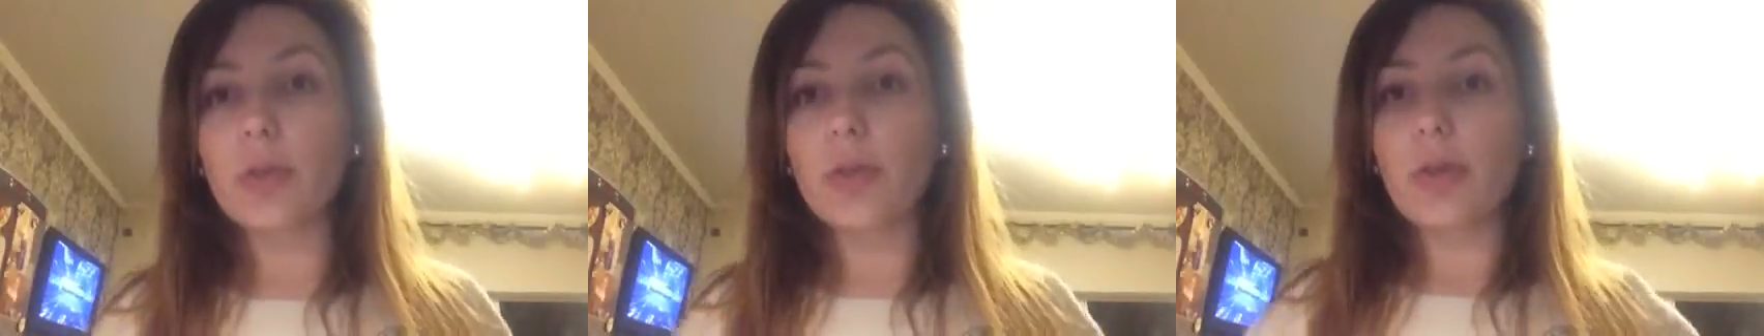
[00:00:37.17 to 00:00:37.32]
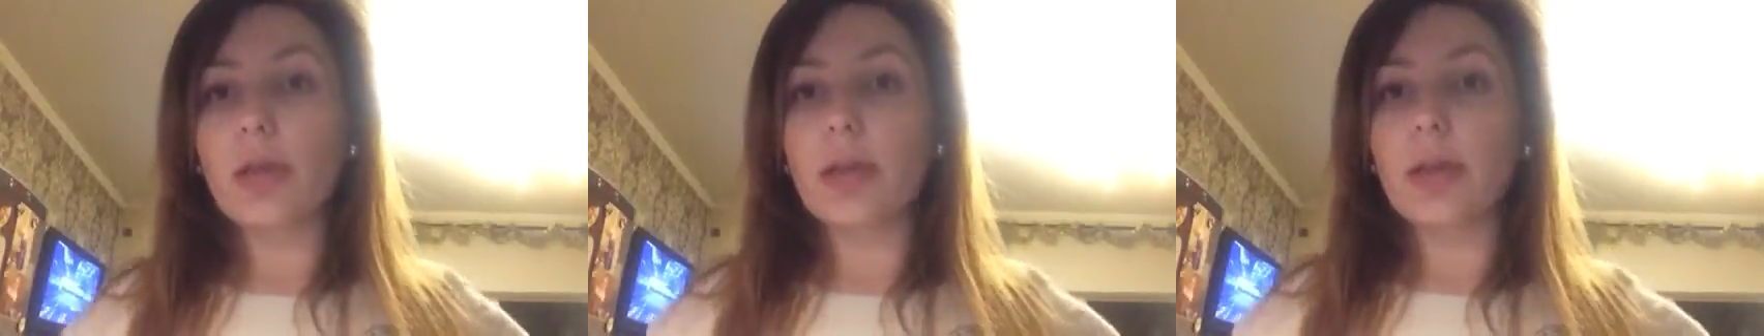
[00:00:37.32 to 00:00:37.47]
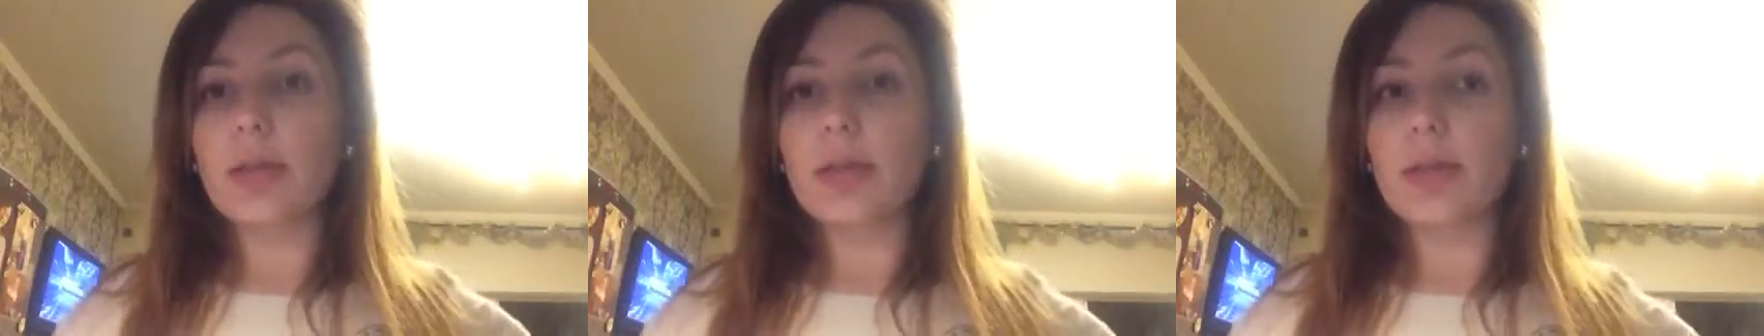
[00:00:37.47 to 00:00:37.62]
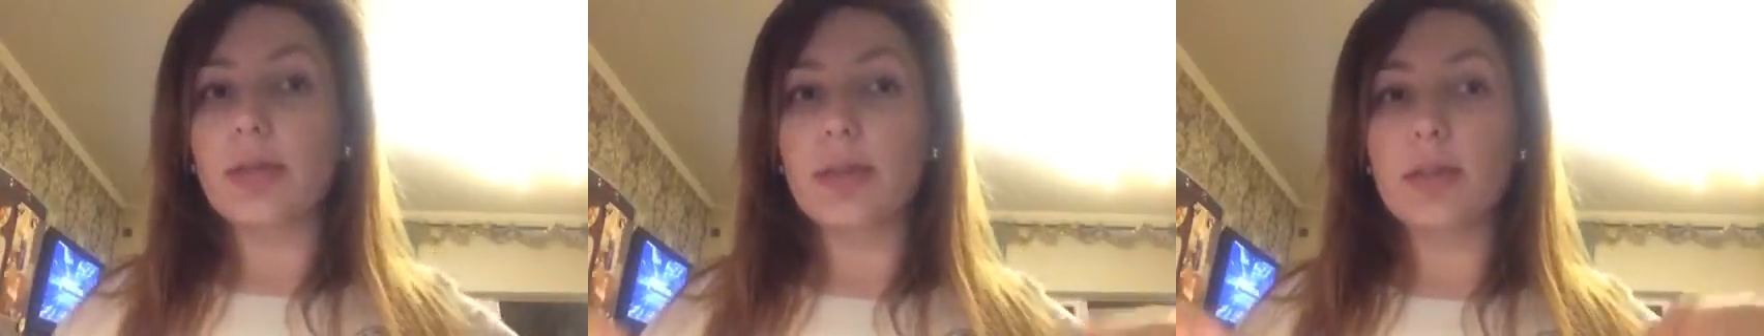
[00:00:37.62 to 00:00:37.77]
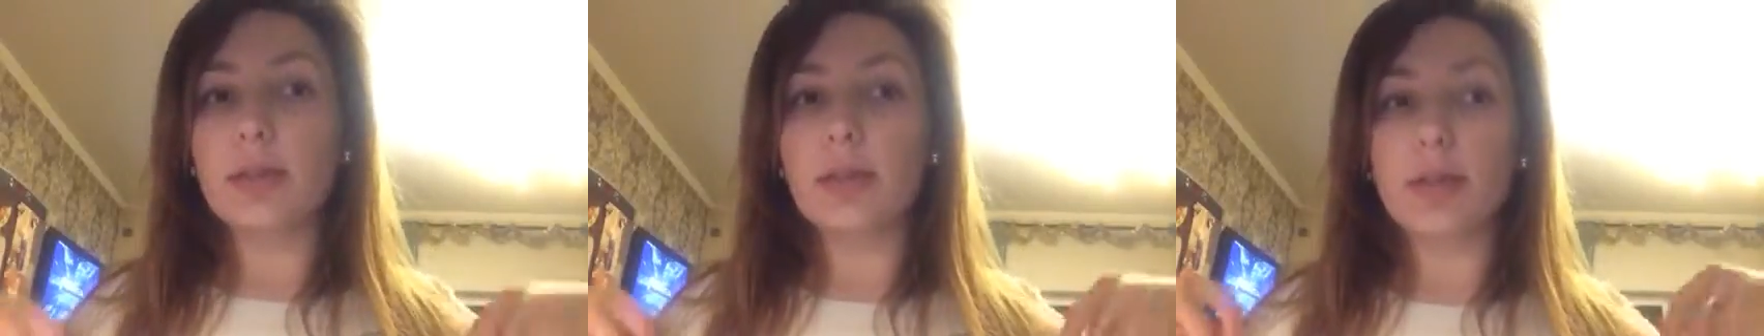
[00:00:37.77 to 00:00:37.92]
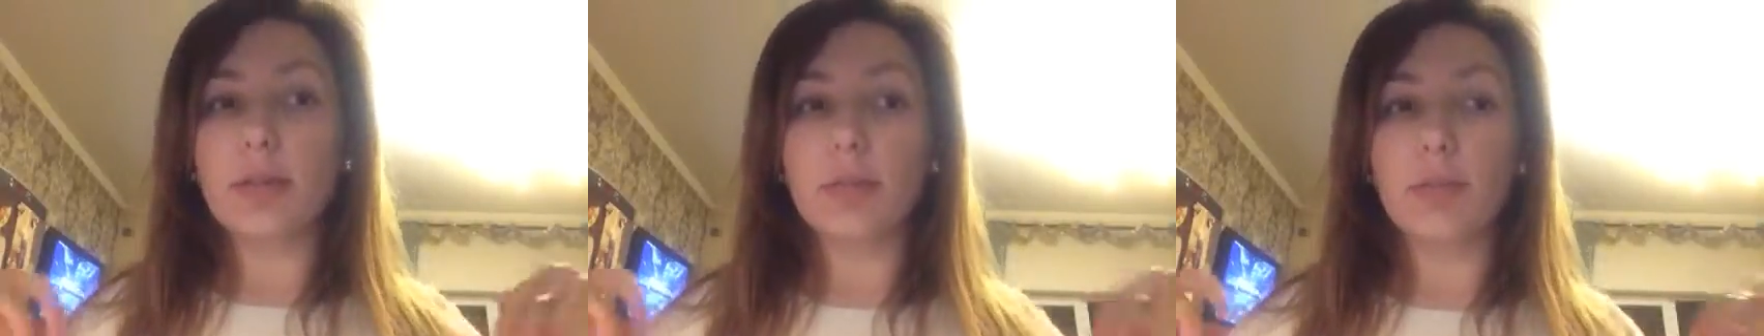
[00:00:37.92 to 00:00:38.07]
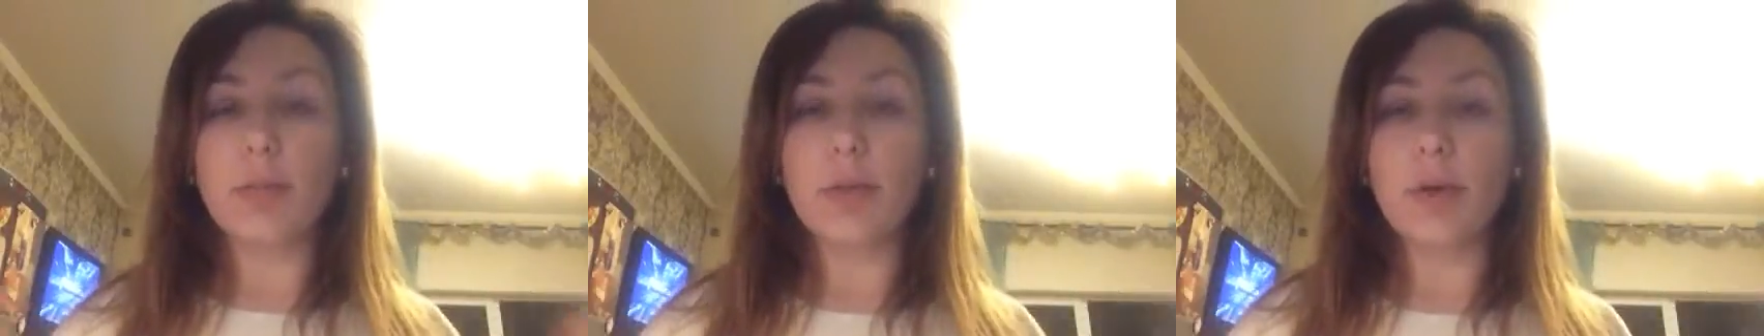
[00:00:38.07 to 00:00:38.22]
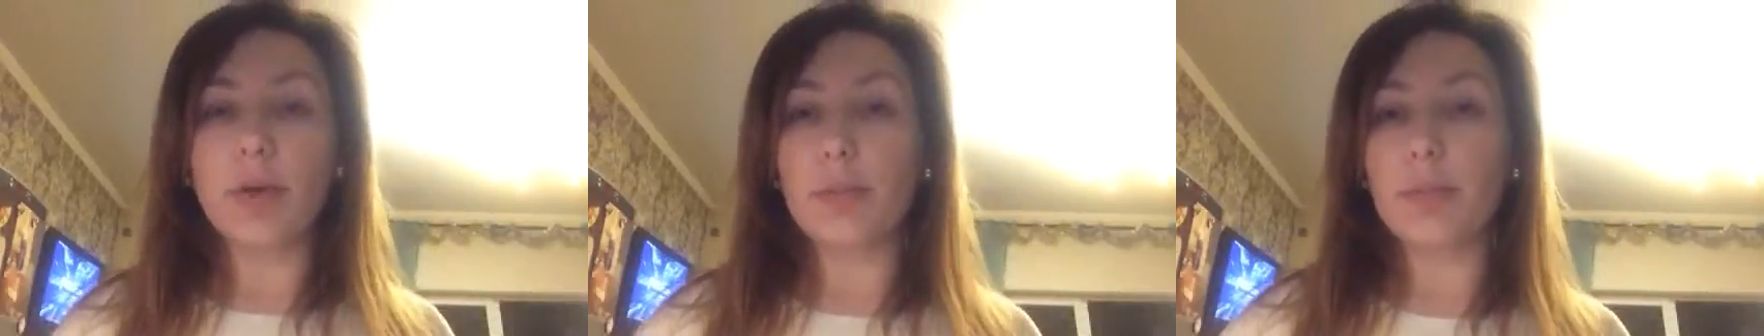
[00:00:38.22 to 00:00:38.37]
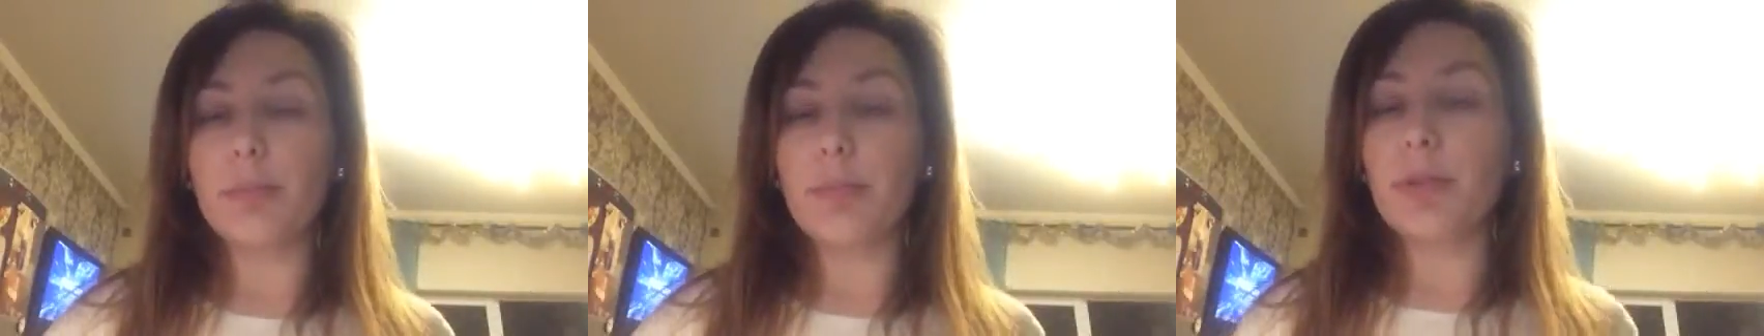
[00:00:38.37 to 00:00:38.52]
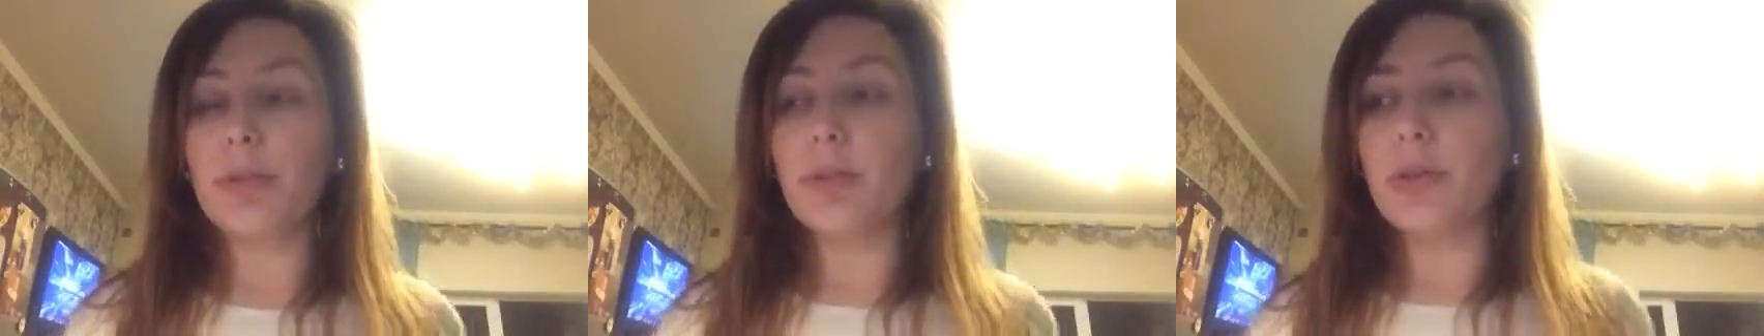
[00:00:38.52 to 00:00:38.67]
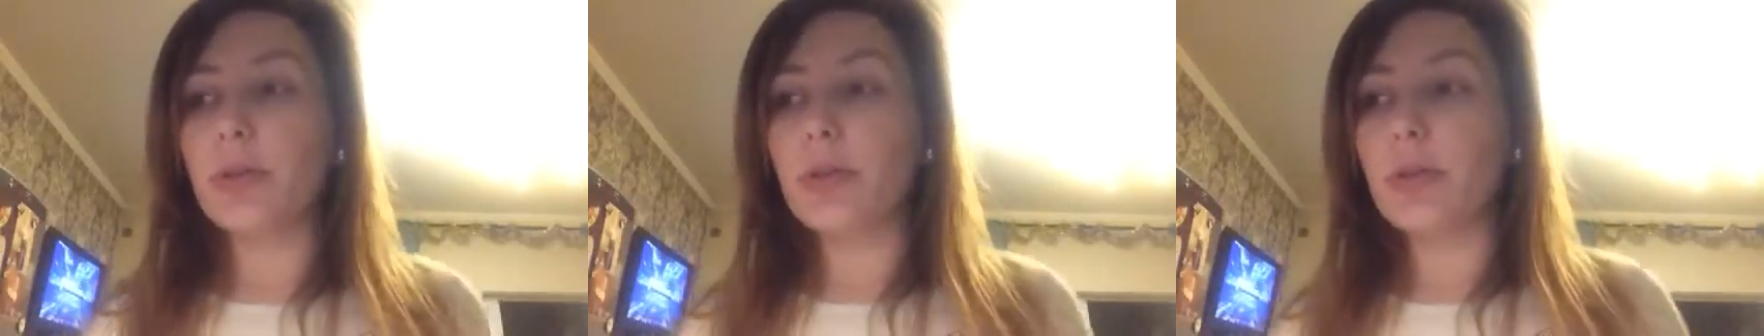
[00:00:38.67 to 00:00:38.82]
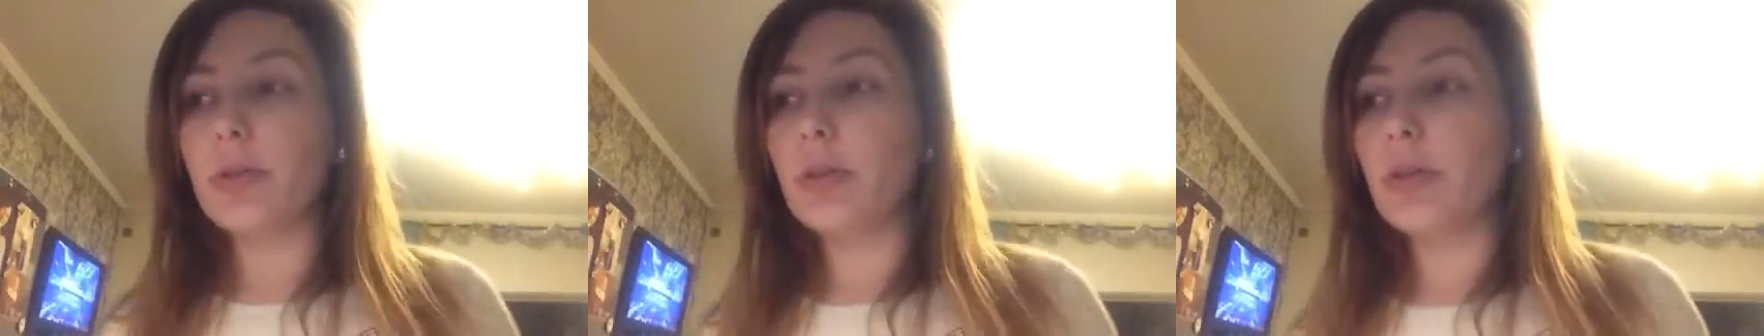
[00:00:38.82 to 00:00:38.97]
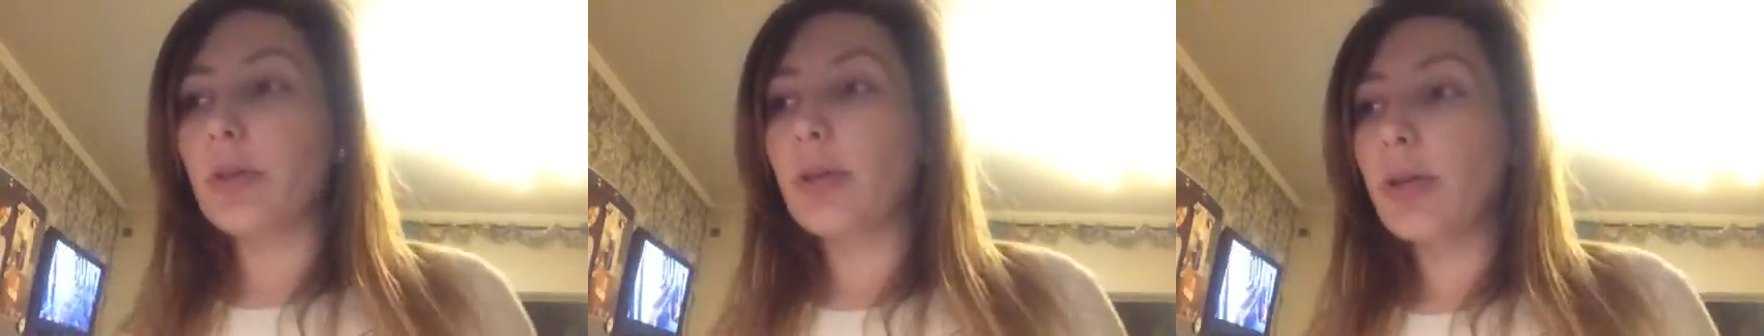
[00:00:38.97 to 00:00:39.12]
and a
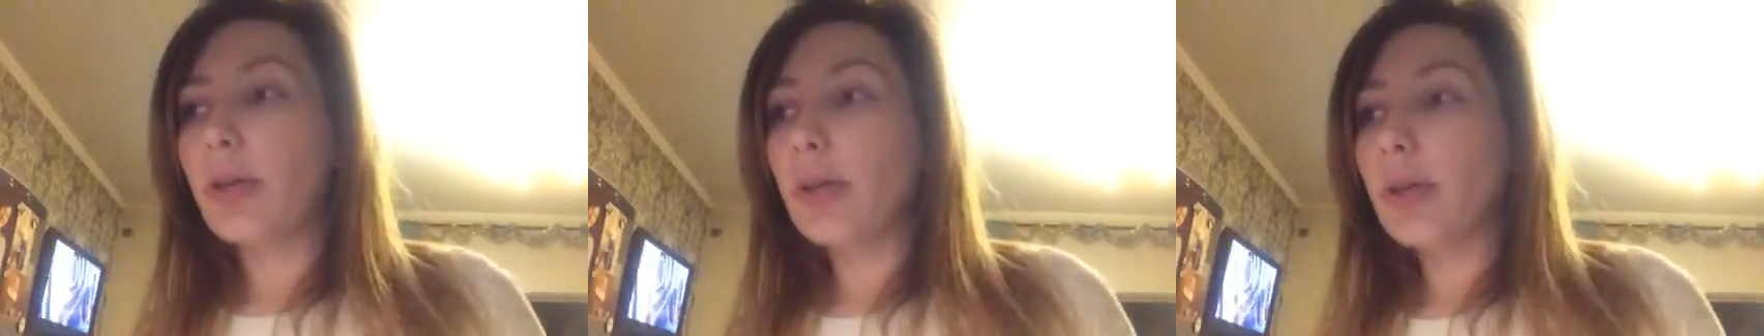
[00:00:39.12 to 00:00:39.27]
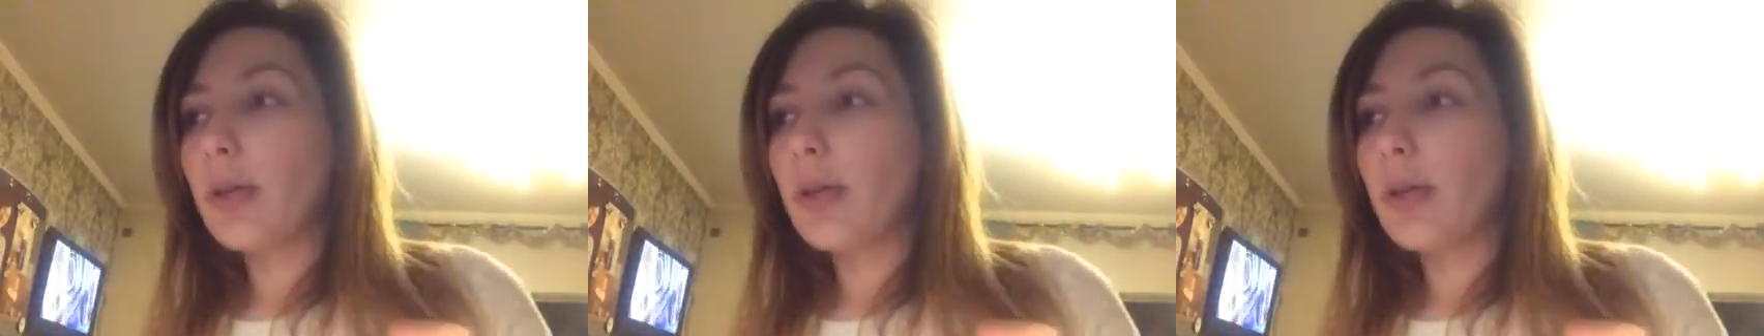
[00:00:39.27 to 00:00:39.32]
bumper.